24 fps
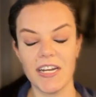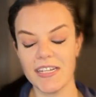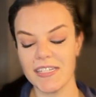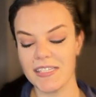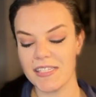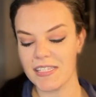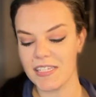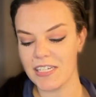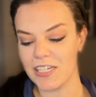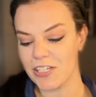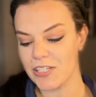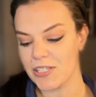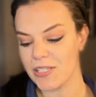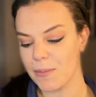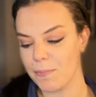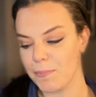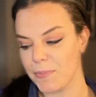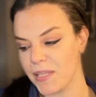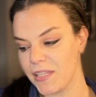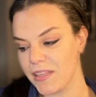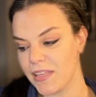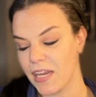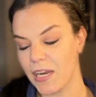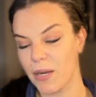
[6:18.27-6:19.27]
It's still
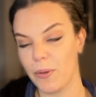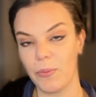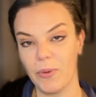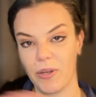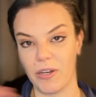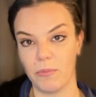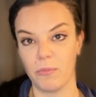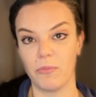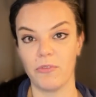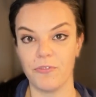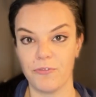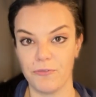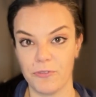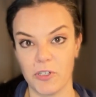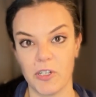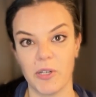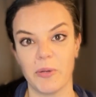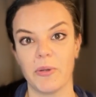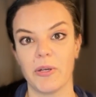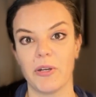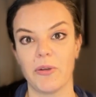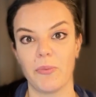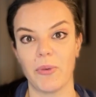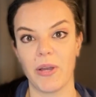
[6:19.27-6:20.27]
something that I want to move
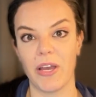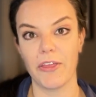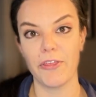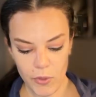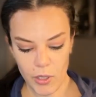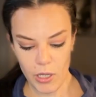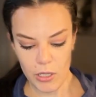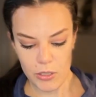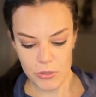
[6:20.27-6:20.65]
forward with.